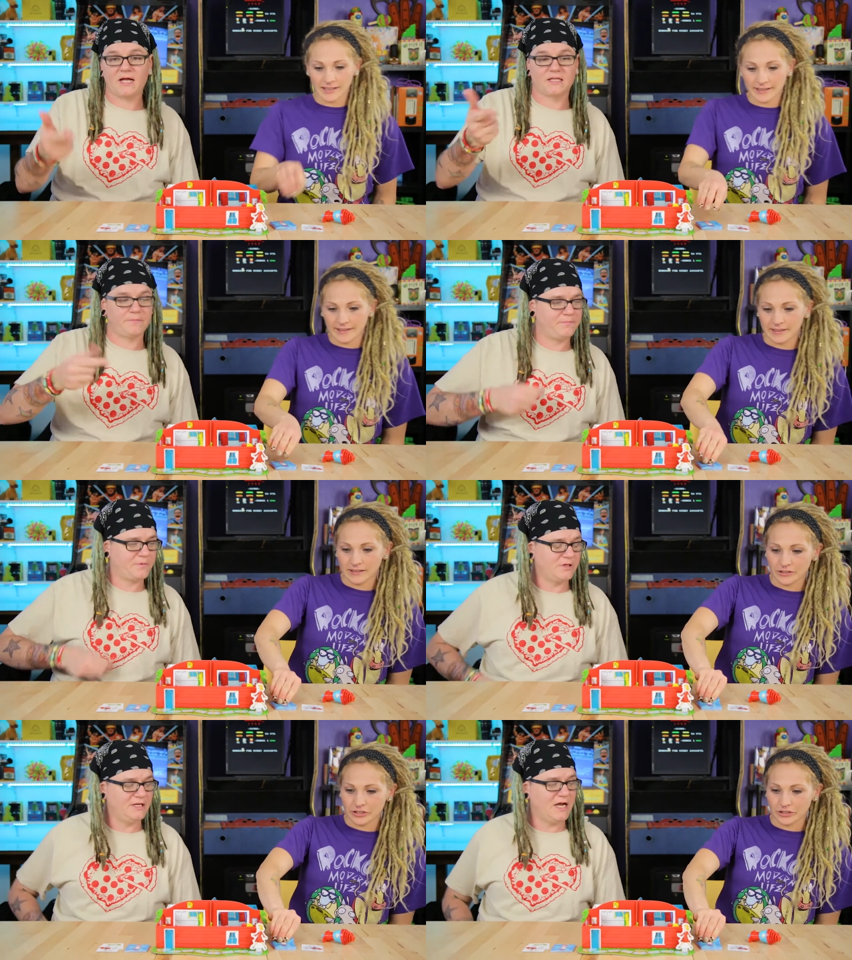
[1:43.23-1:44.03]
Speaker 1: again I got
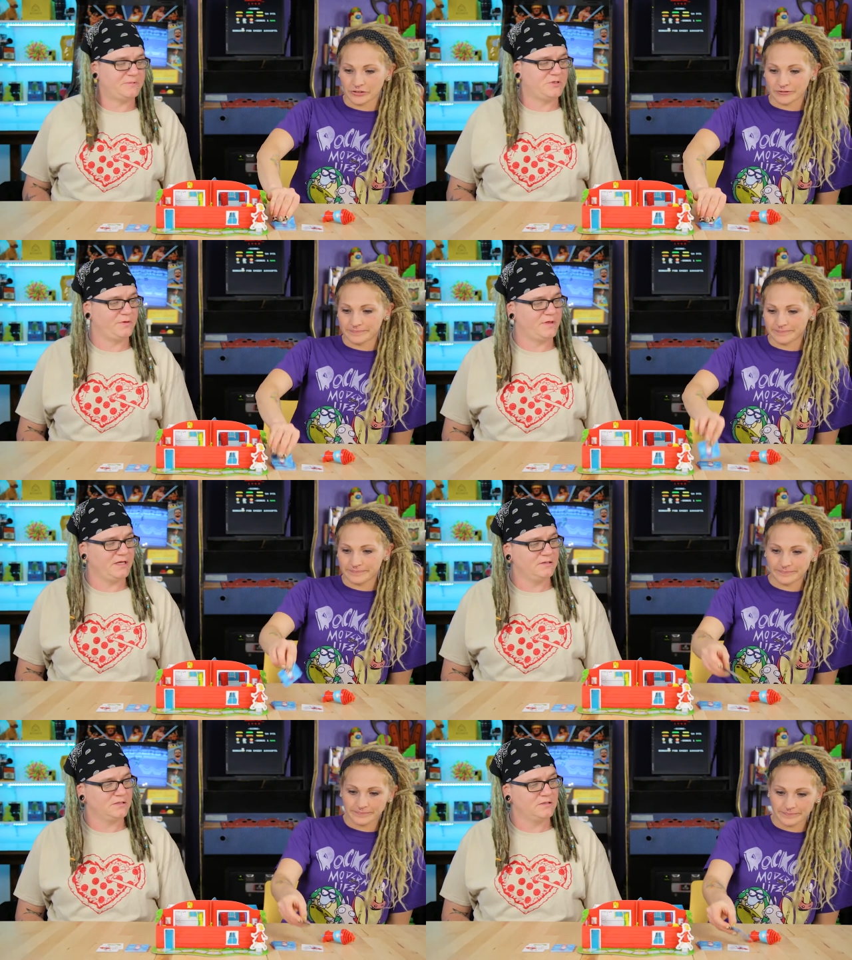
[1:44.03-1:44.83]
to clean two. up two
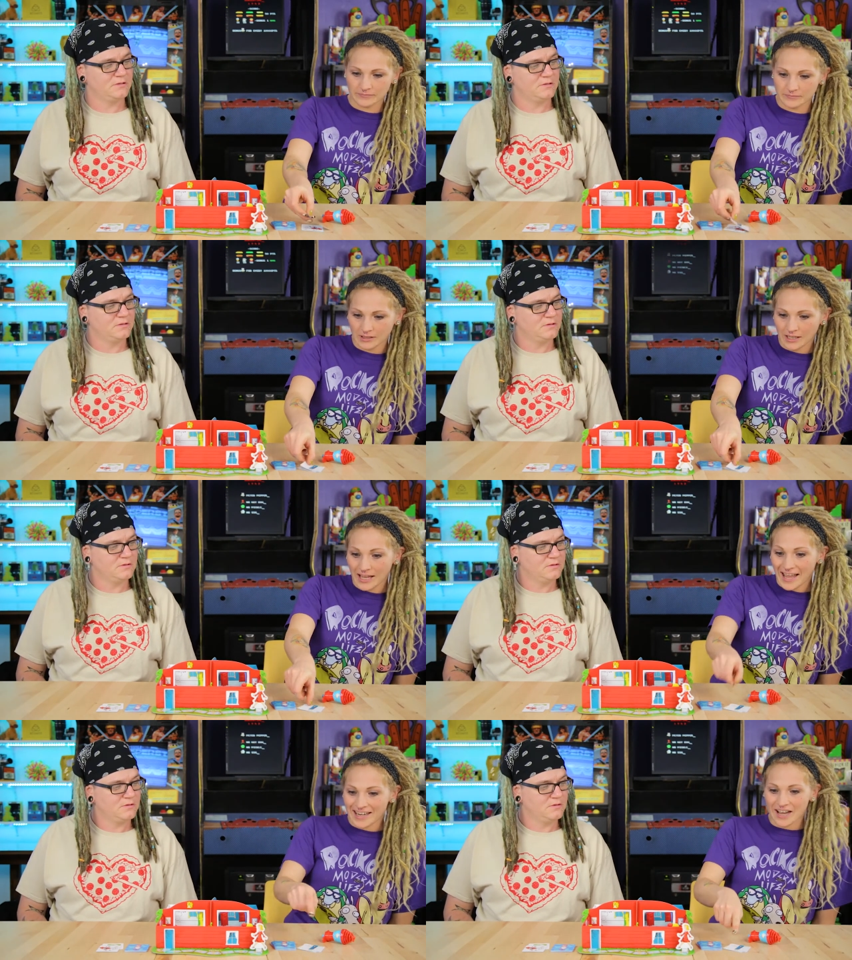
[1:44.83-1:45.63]
things.
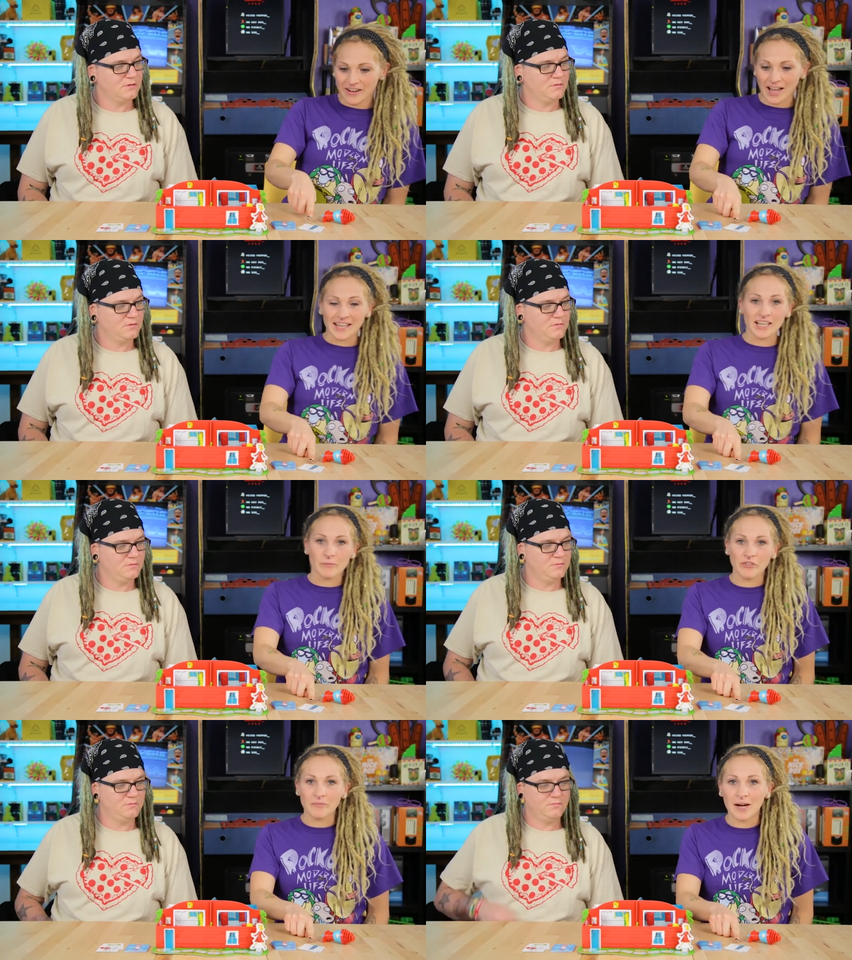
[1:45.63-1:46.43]
Speaker 2: And now I get to
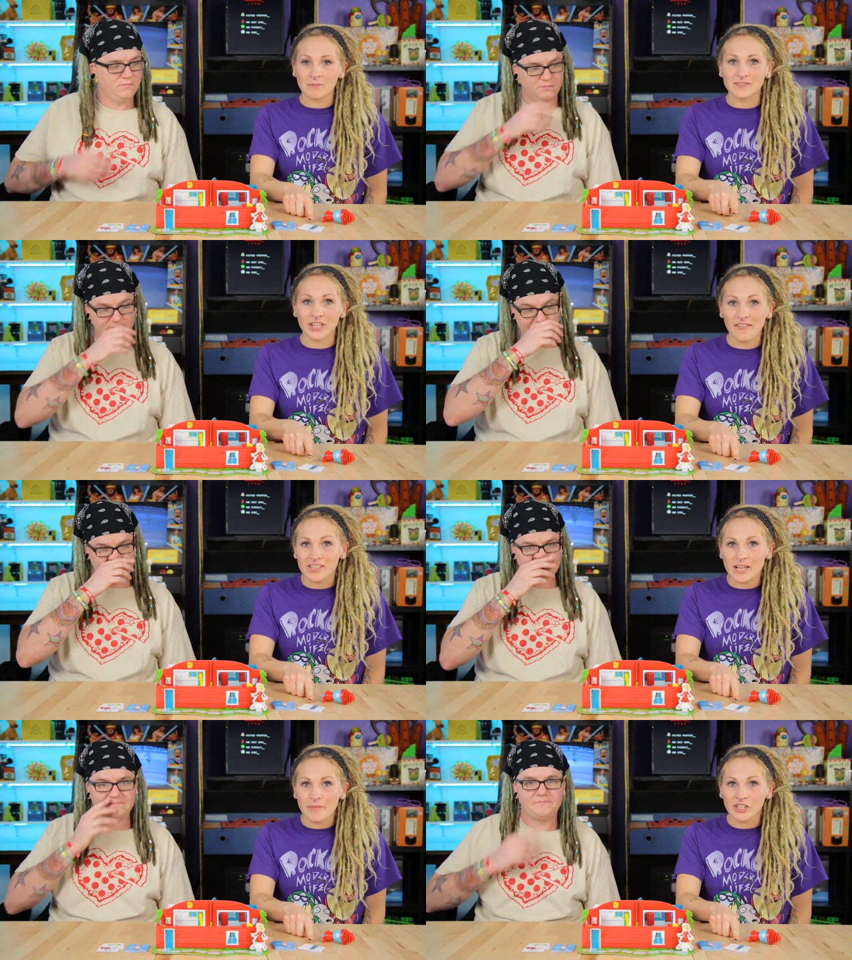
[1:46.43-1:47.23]
move mom. So every
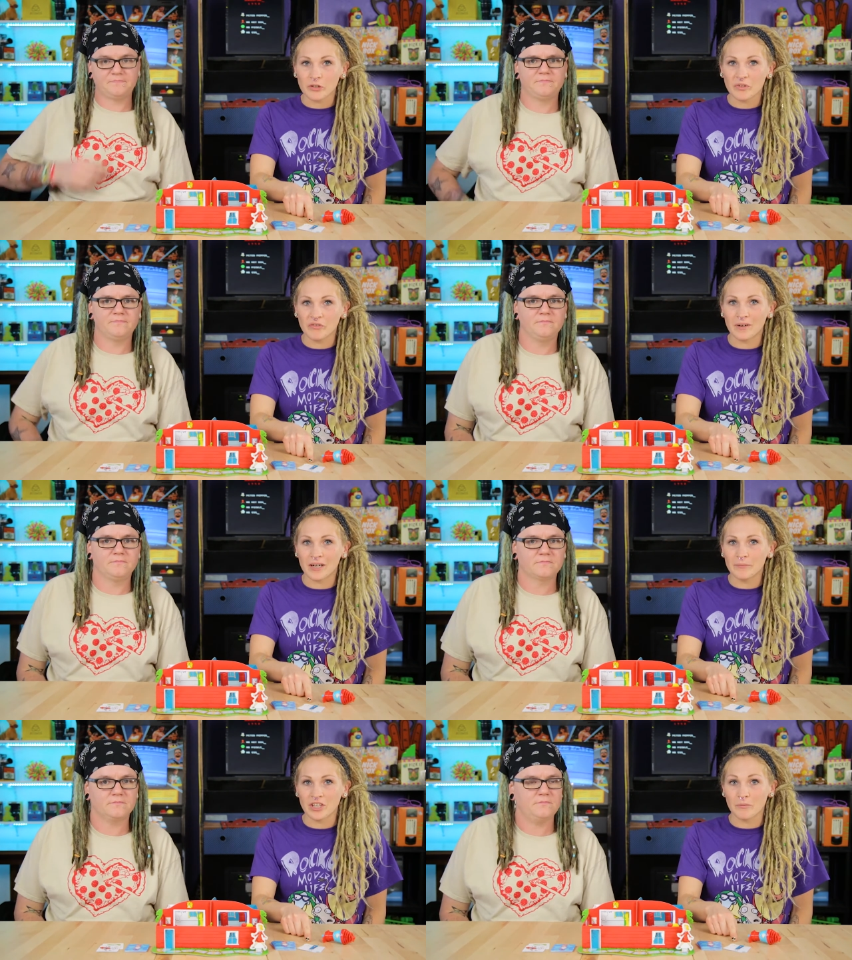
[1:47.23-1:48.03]
time that you move
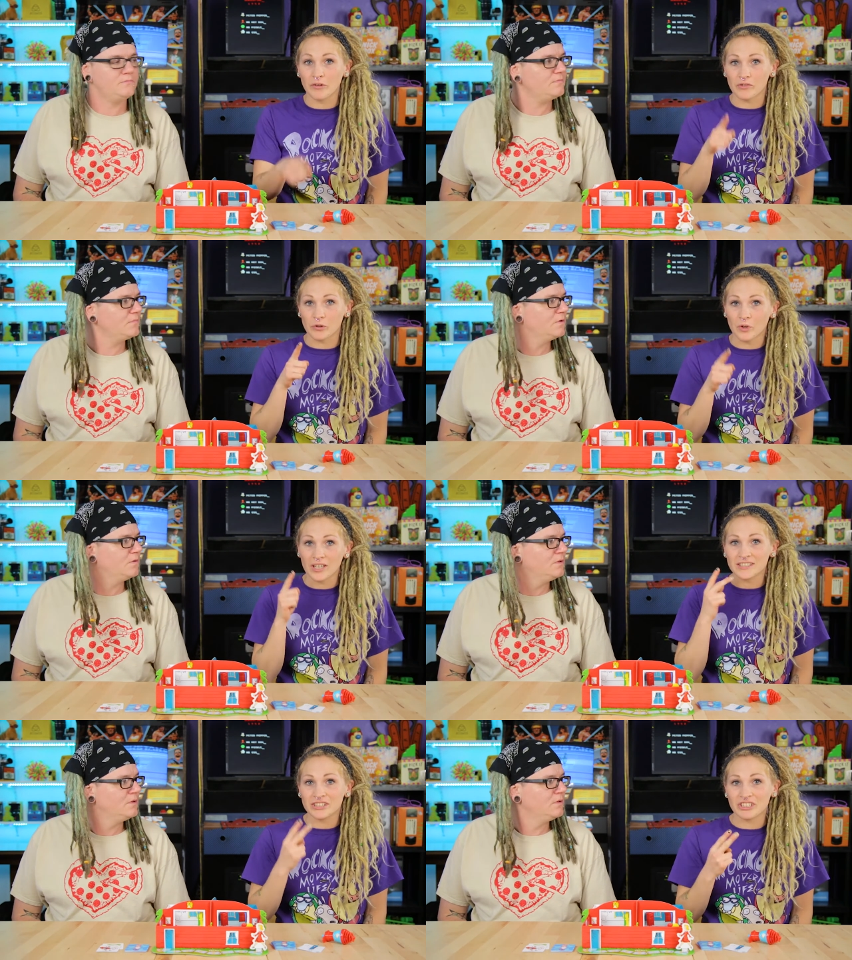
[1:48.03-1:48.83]
mom, you can move her
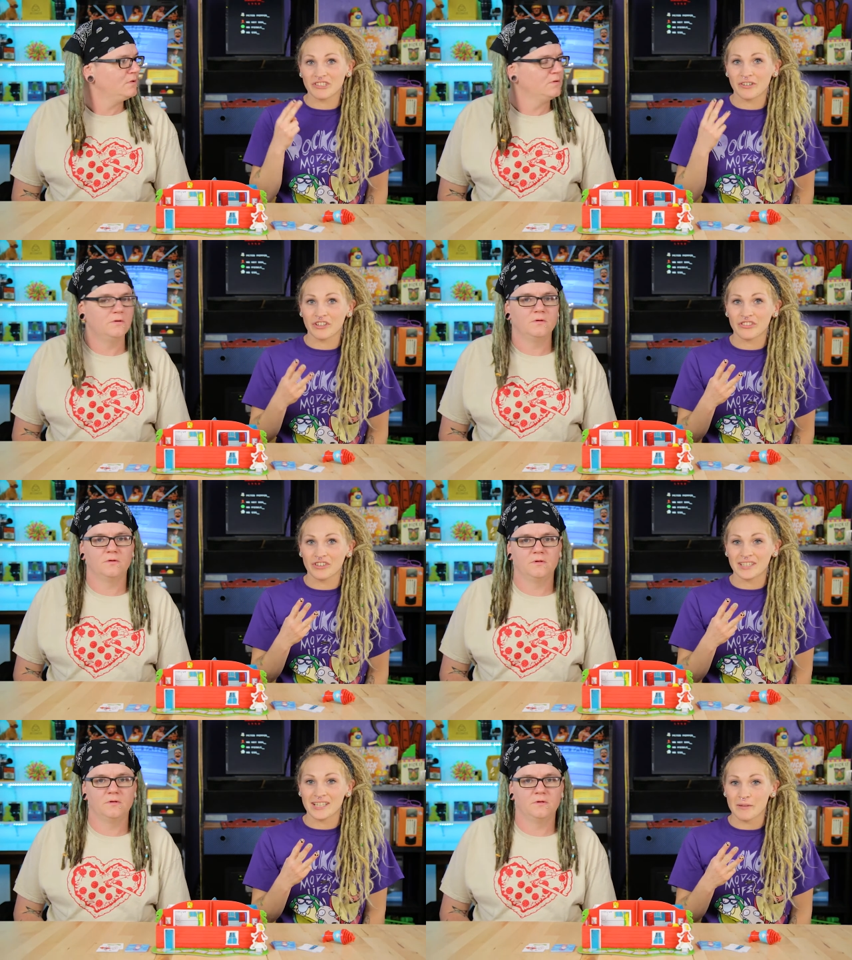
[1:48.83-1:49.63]
one, two, or
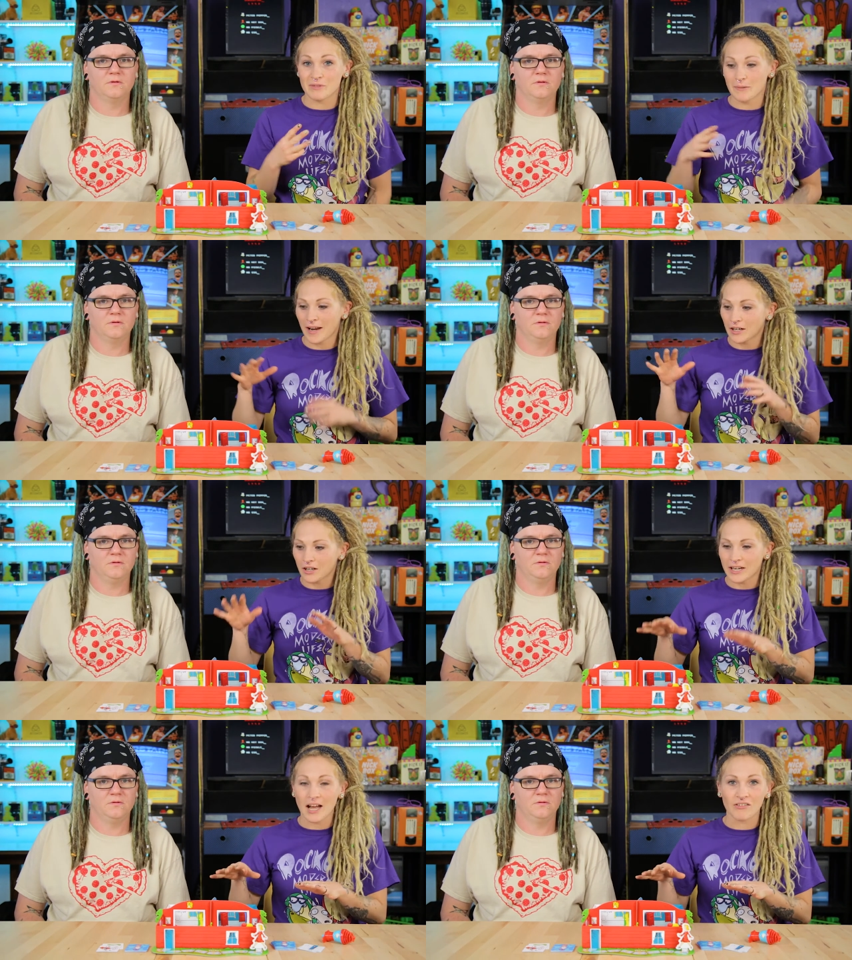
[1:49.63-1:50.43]
three times, depending
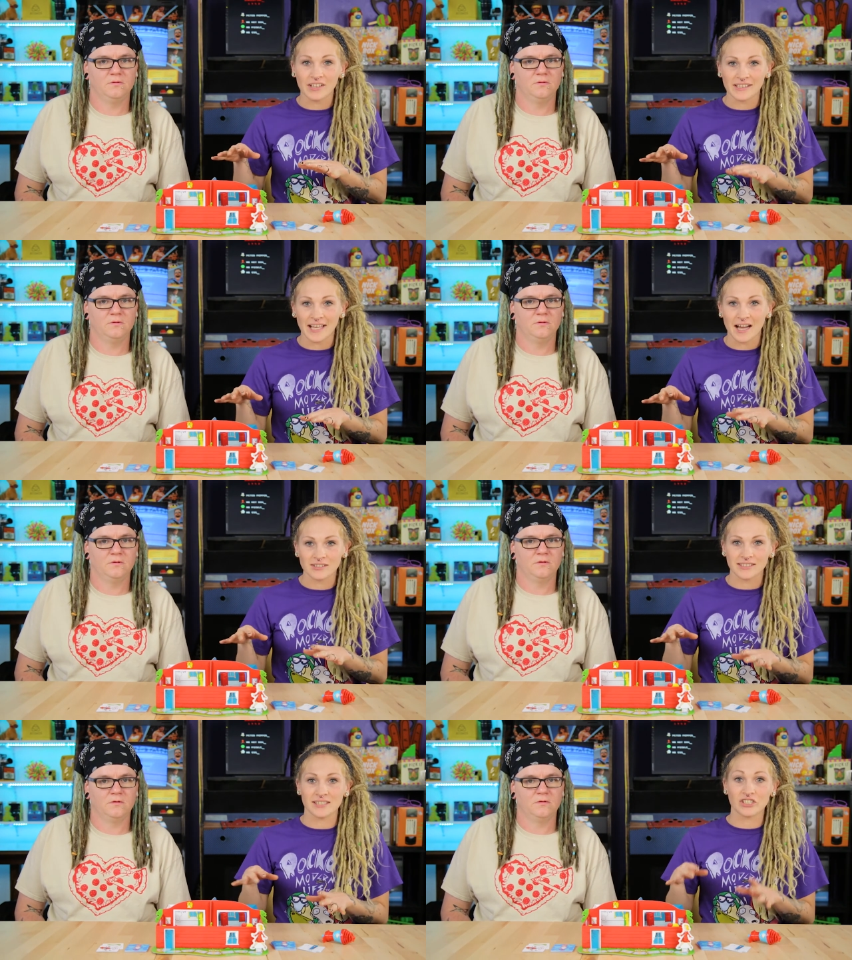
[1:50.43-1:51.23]
on how clean the
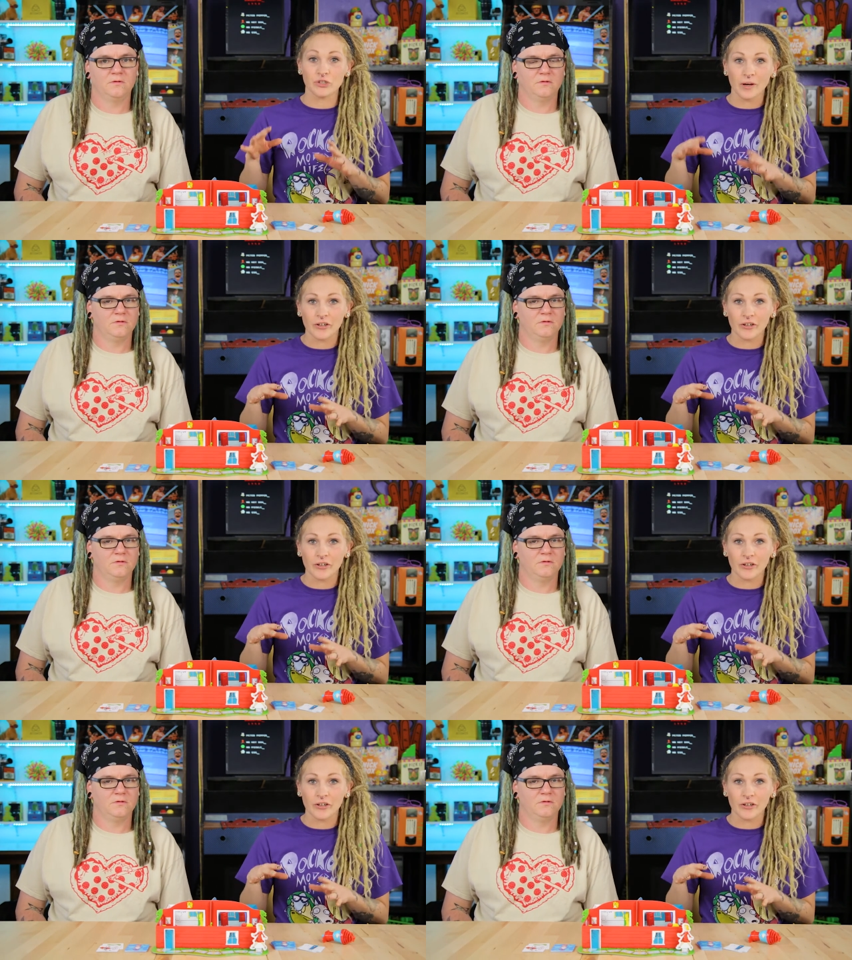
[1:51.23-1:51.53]
house is. You